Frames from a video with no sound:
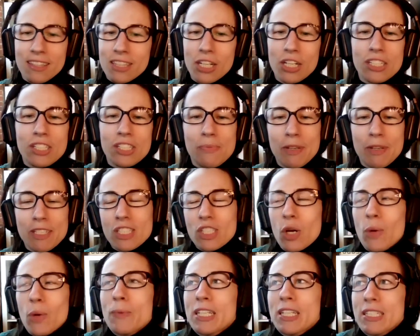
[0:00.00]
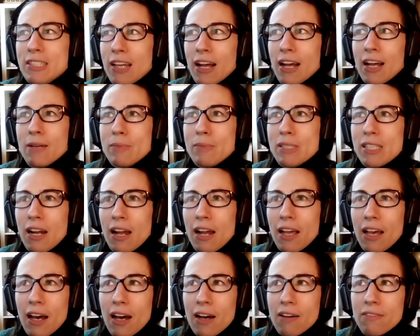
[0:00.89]
There's been so many times that I
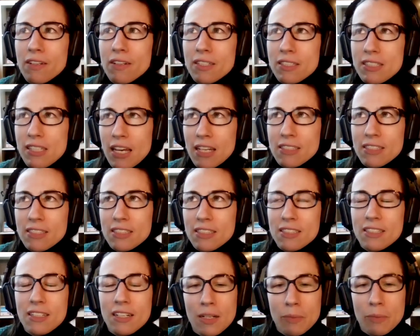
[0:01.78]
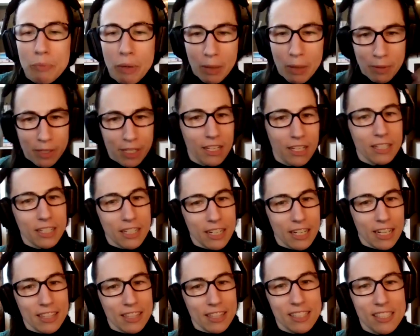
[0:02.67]
have attended a public hearing
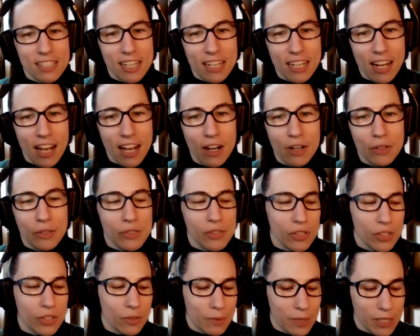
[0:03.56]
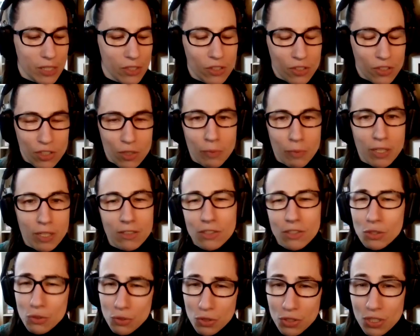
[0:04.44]
at the State House or researched a bill,
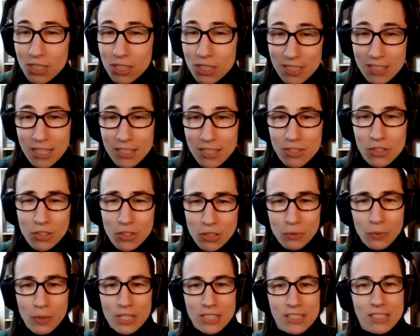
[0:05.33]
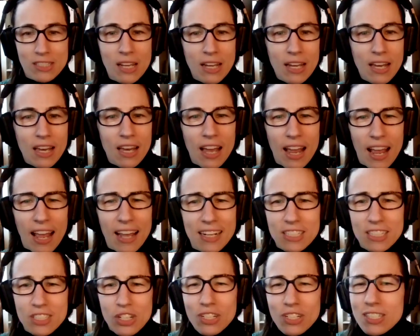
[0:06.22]
usually these lesser known ones. And
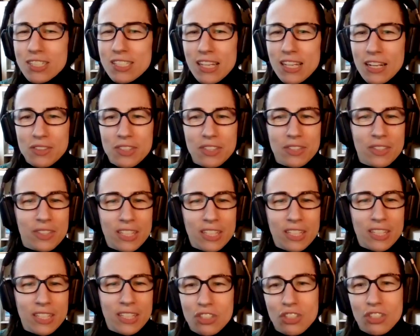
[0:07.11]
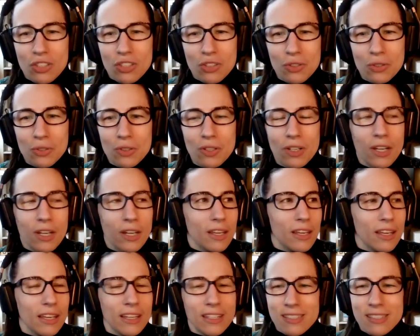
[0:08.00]
it turns out that the issue
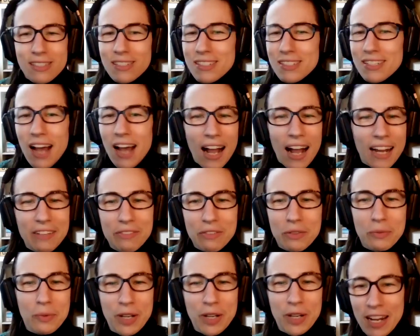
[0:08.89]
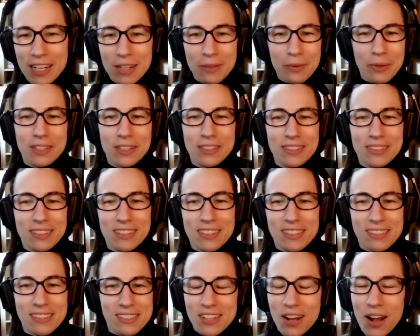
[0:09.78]
is not even what anyone
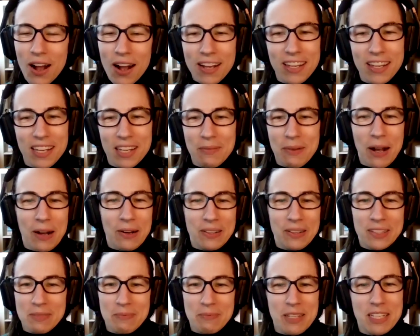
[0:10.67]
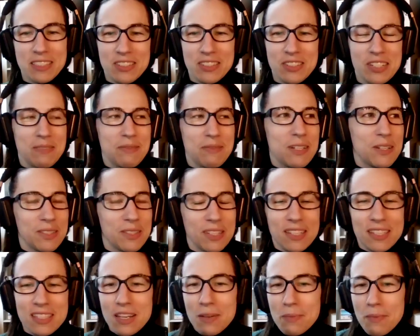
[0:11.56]
is talking about in the mainstream news.
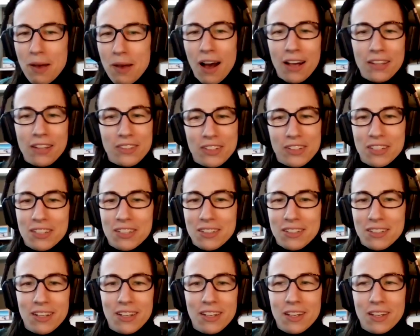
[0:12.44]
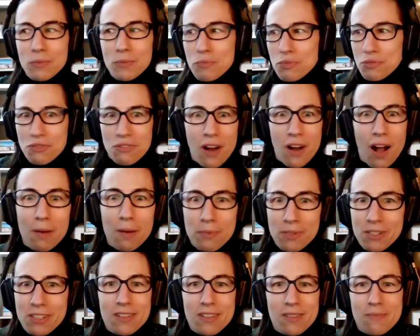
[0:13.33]
It's some other
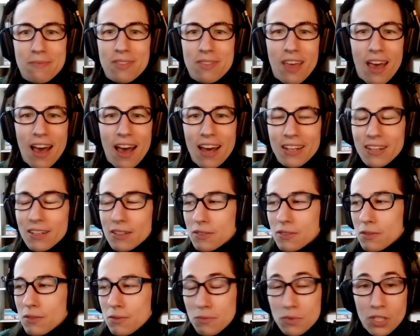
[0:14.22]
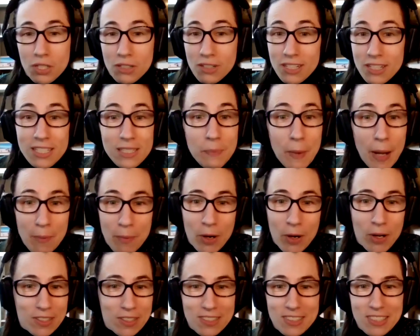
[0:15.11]
problem that there is
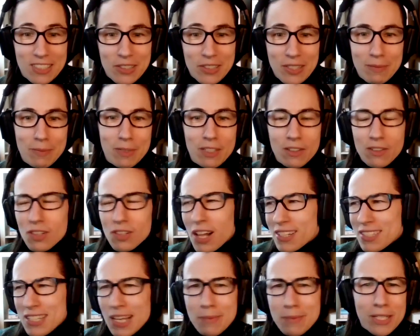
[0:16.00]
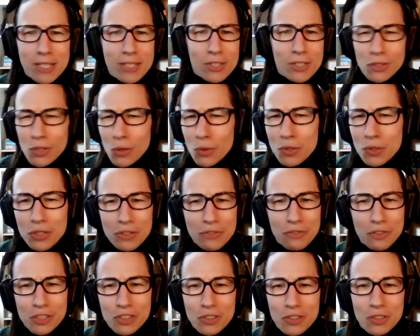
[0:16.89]
bipartisan agreement. And a lot of times it's local
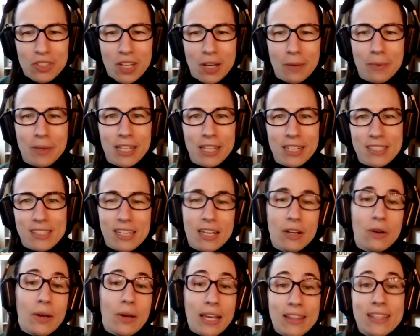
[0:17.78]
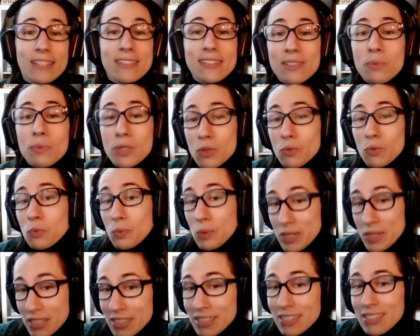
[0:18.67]
officials coming in and saying, okay, this is what's
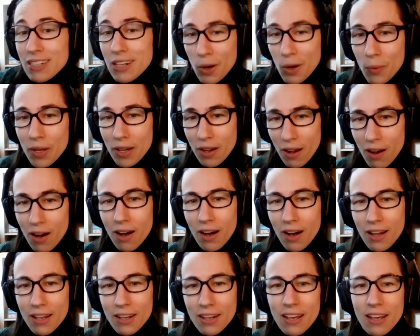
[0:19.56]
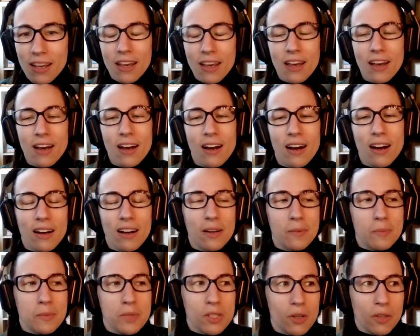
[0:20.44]
really going on.
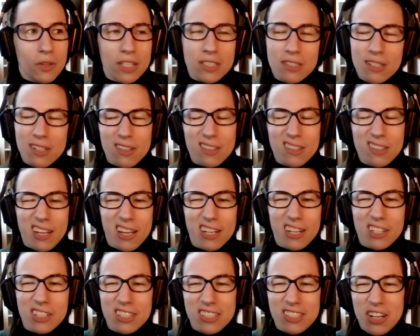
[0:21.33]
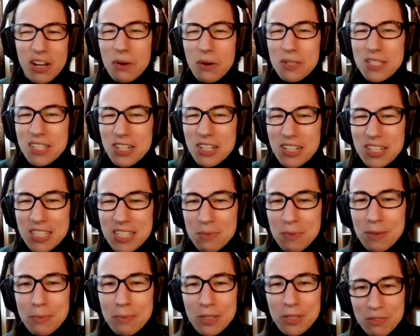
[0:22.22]
So that's another thing I encourage. I always encourage
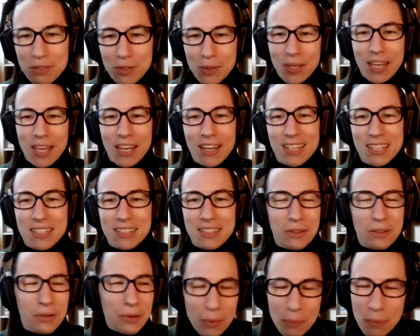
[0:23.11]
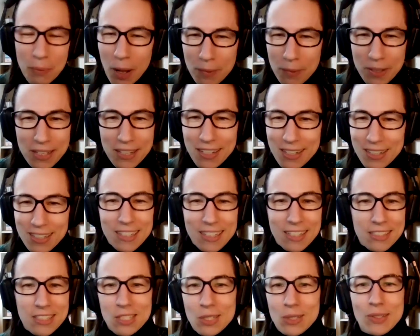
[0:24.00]
people, if you can, go to a public hearing
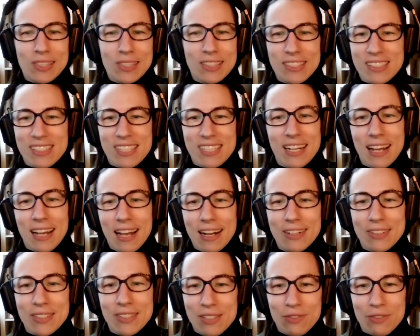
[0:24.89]
or two at the State House.